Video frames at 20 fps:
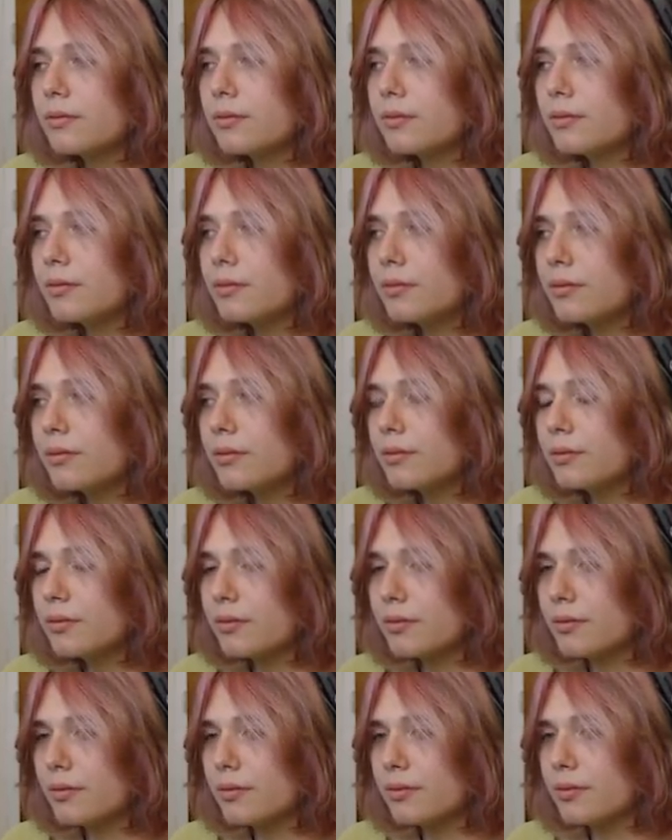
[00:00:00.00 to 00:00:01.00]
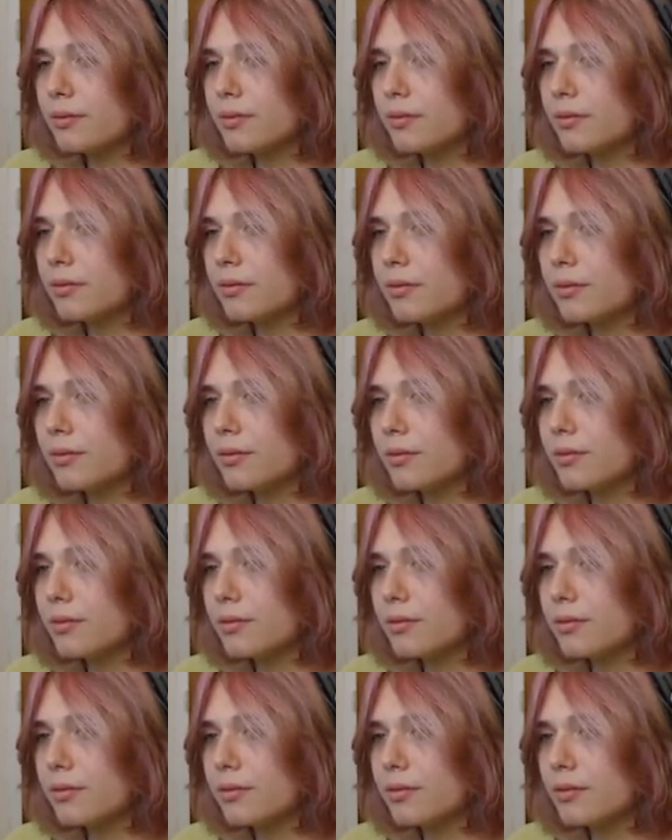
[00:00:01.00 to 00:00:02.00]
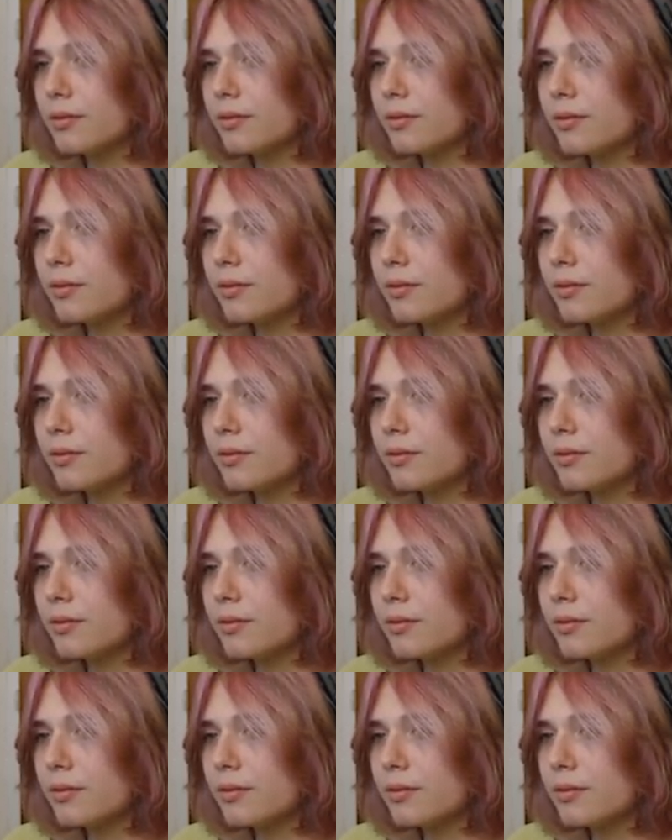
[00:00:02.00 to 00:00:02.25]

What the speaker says: This person isn't speaking.